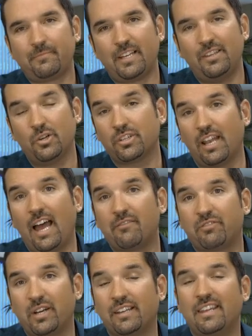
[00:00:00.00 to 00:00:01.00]
there's a lot
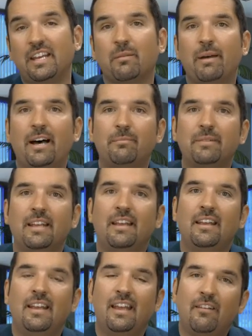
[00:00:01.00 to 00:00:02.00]
for you to think about.
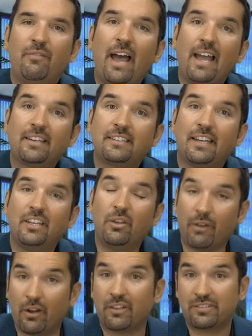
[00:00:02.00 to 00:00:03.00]
In fact,
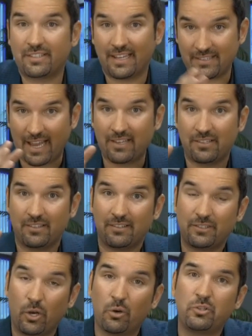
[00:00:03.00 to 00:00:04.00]
you noticed, as I
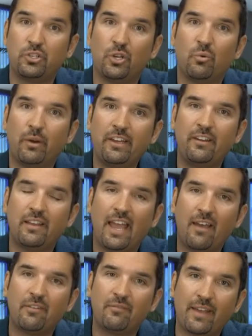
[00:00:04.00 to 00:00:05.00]
told you, we
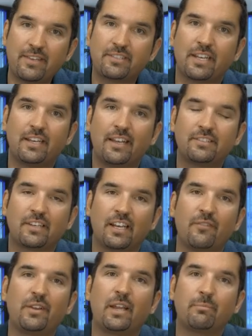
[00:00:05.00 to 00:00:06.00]
have invested a
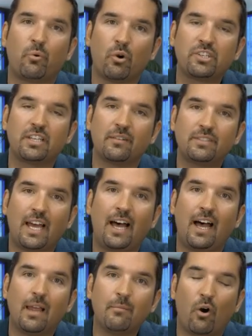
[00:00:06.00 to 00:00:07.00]
significant portion of
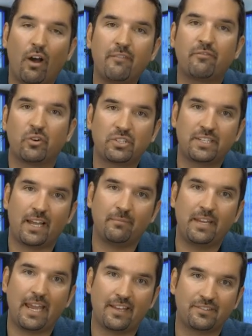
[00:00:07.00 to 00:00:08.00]
time on
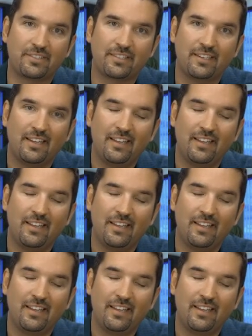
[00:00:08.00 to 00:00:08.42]
first-time guests.